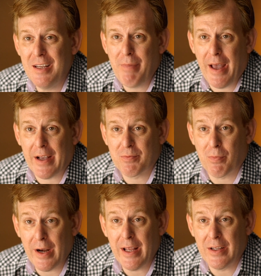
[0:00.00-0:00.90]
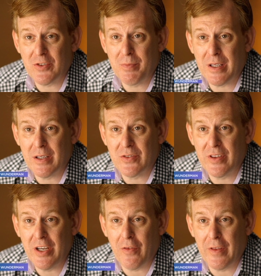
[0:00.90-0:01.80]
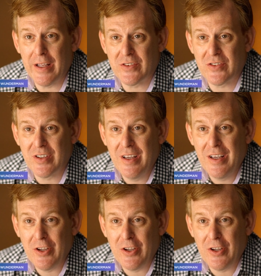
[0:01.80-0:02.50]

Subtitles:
impacts brands because it's